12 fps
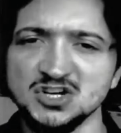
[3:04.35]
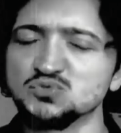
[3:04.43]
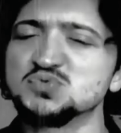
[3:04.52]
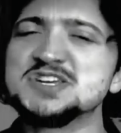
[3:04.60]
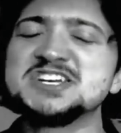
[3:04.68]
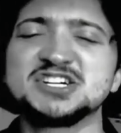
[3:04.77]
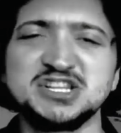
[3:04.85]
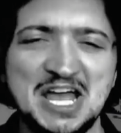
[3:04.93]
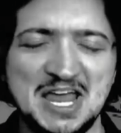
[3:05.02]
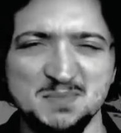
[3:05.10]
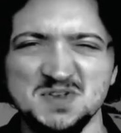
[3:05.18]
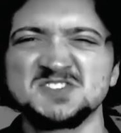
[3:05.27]
to
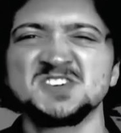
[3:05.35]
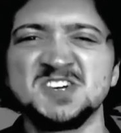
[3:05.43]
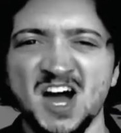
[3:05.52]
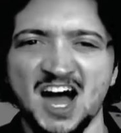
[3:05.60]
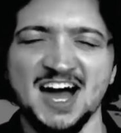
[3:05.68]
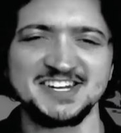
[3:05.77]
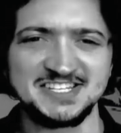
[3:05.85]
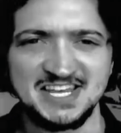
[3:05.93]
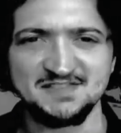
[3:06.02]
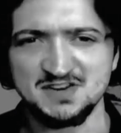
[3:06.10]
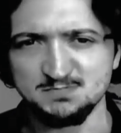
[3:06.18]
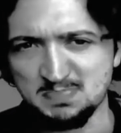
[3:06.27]
reclaim its God
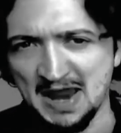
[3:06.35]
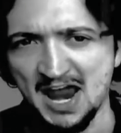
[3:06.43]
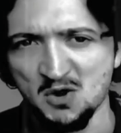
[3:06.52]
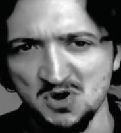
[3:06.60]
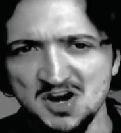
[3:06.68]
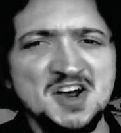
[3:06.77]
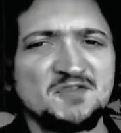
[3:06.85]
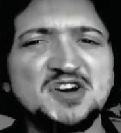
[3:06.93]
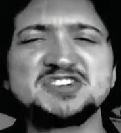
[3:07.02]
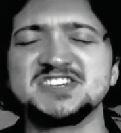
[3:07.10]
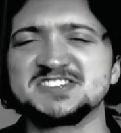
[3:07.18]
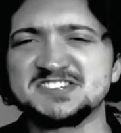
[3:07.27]
given power, for
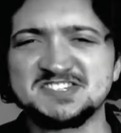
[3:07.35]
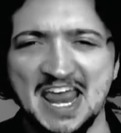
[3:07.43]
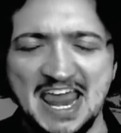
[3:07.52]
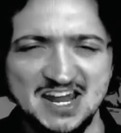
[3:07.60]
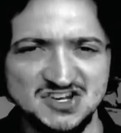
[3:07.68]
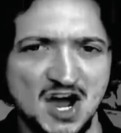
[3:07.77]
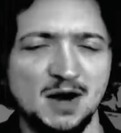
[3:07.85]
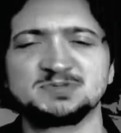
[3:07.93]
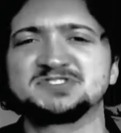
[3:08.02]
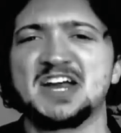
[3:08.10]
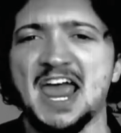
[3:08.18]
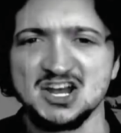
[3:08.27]
it to stand up,
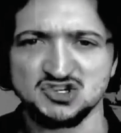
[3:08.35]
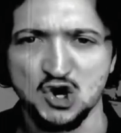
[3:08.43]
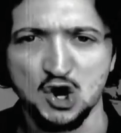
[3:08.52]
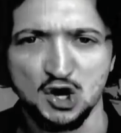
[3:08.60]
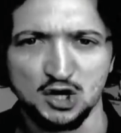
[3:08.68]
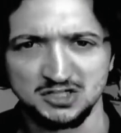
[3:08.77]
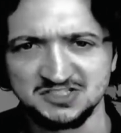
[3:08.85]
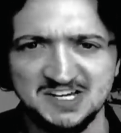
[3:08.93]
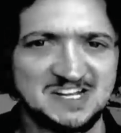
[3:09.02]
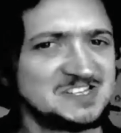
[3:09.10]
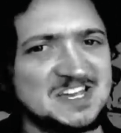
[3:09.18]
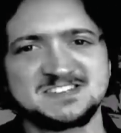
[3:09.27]
stand tall, and
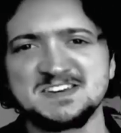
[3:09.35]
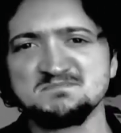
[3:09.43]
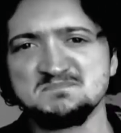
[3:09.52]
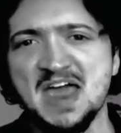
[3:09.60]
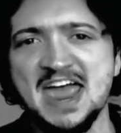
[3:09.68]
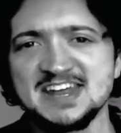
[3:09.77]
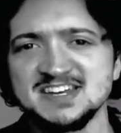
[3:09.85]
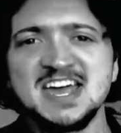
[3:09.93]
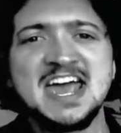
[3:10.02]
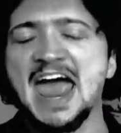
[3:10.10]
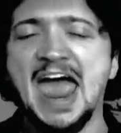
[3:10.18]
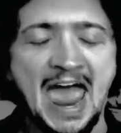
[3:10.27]
say, Listen, men,
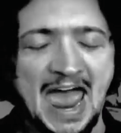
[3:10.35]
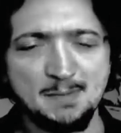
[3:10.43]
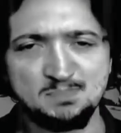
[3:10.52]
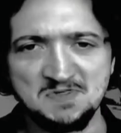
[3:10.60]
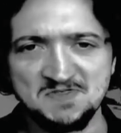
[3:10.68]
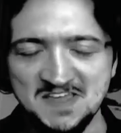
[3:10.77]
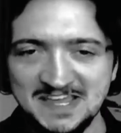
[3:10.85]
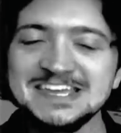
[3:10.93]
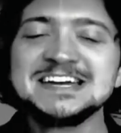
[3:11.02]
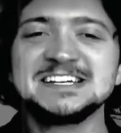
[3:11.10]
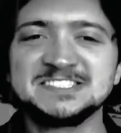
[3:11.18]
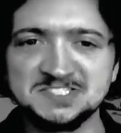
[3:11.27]

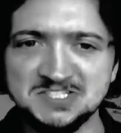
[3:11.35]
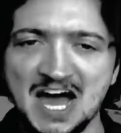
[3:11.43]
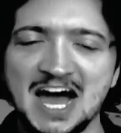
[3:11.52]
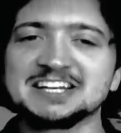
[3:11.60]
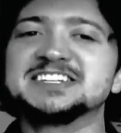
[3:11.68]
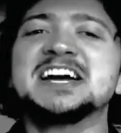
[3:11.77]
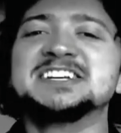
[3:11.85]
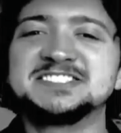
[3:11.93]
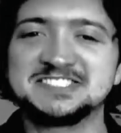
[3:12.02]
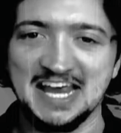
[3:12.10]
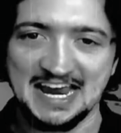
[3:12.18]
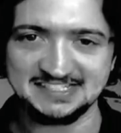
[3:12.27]
apathy is not
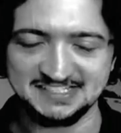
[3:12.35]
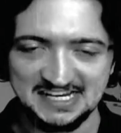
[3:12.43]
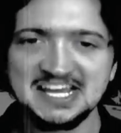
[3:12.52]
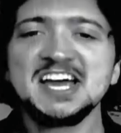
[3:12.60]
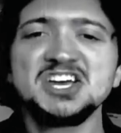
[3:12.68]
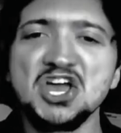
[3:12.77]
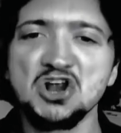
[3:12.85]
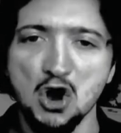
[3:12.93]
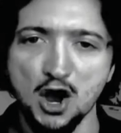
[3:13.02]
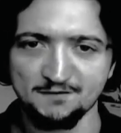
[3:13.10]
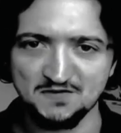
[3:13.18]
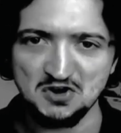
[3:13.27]
sexy. Get
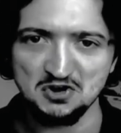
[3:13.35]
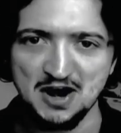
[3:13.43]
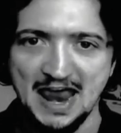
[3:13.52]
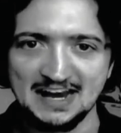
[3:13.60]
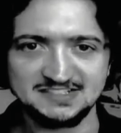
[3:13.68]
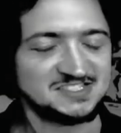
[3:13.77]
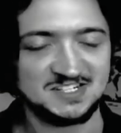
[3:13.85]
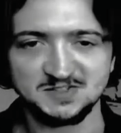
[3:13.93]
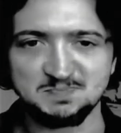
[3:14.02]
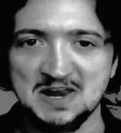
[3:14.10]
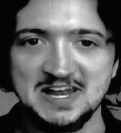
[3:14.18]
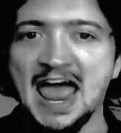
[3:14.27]
off your asses and
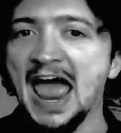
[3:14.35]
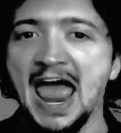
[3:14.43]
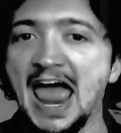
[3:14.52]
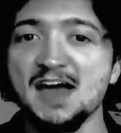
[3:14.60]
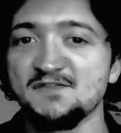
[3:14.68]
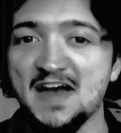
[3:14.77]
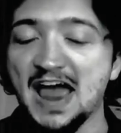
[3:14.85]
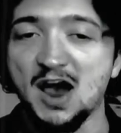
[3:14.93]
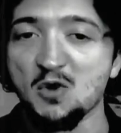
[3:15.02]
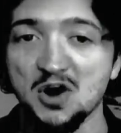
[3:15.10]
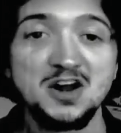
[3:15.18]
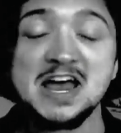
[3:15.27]
spend a half
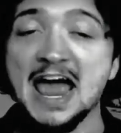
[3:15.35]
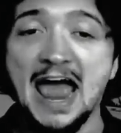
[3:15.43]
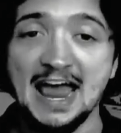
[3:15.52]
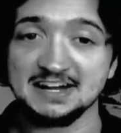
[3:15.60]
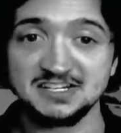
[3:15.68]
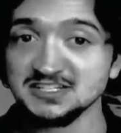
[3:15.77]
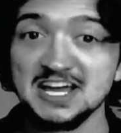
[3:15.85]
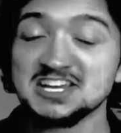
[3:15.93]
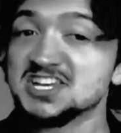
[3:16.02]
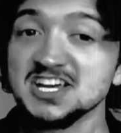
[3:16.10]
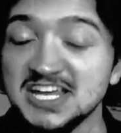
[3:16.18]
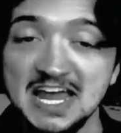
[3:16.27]
hour acting
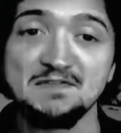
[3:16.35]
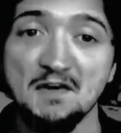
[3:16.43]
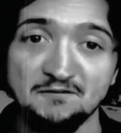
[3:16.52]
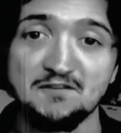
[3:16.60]
like you give a.